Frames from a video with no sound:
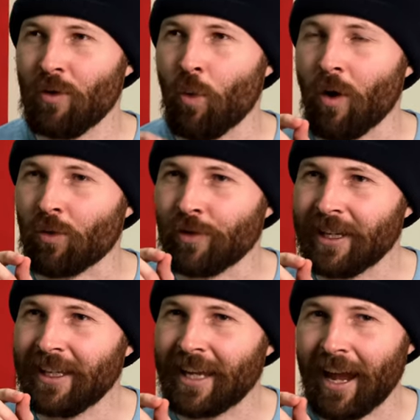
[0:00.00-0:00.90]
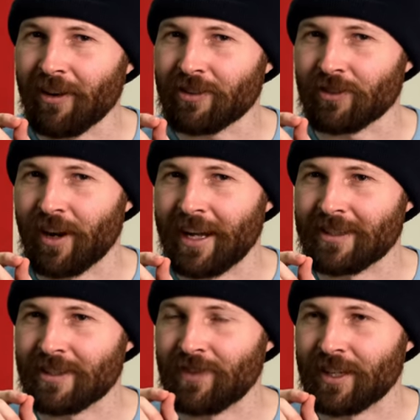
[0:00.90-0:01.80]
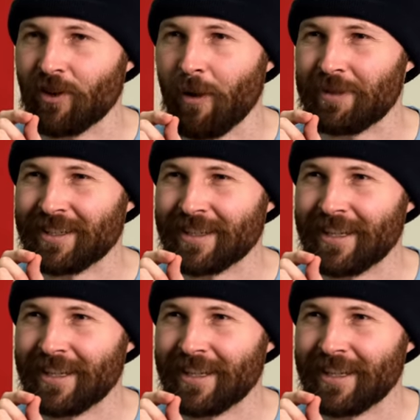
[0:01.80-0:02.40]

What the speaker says: What really characterizes the incompetence